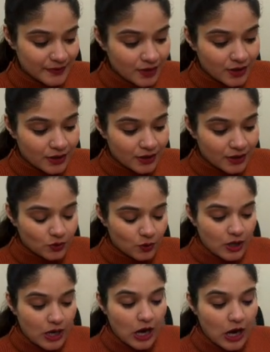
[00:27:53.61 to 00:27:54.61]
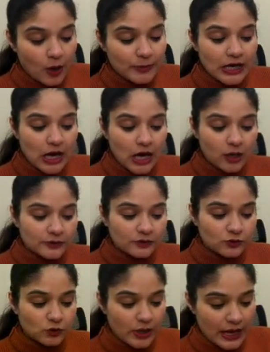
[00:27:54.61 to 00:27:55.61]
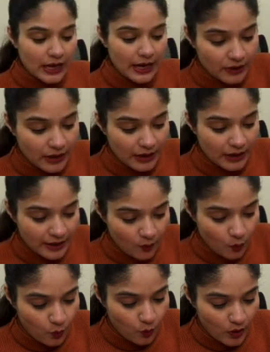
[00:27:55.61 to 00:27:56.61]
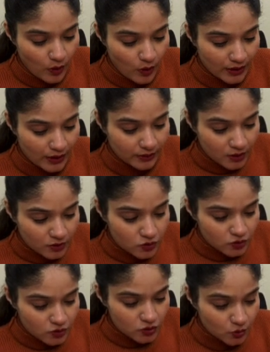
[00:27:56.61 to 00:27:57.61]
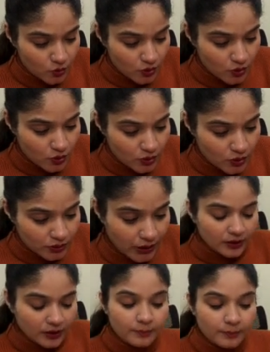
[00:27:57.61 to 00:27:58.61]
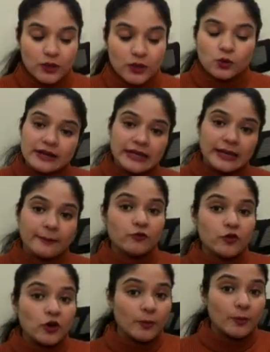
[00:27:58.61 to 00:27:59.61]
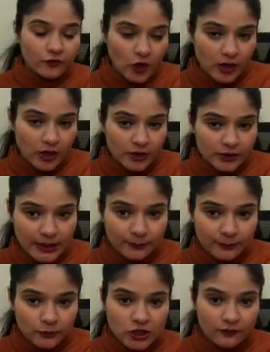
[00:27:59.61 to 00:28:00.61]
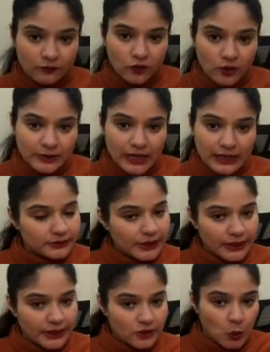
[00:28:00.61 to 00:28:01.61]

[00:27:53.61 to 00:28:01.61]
So how many carbons do I have? I have 1, 2, 3. But do I name the chain from that side? No.